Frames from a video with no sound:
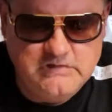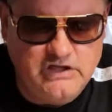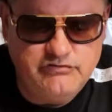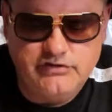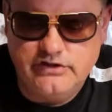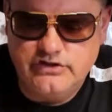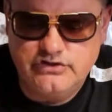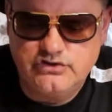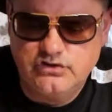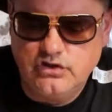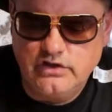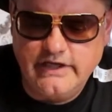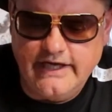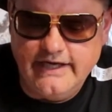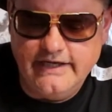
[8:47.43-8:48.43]
just
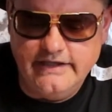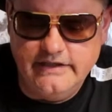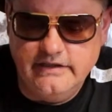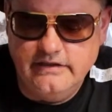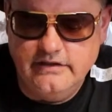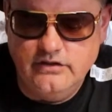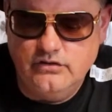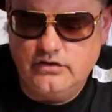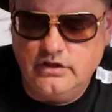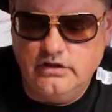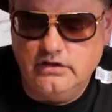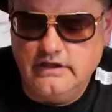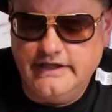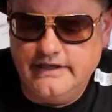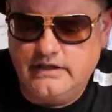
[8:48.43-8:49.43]
look at it, you'd
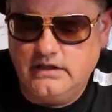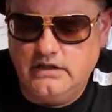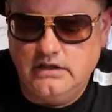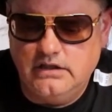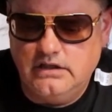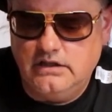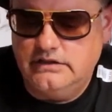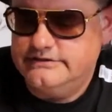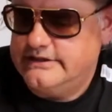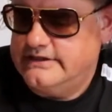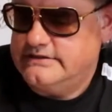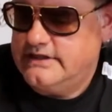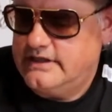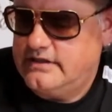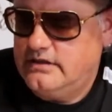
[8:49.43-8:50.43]
go like, is
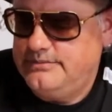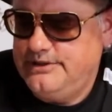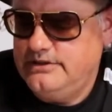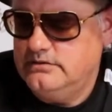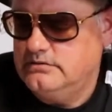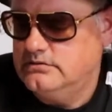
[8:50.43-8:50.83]
that Jack Kirby?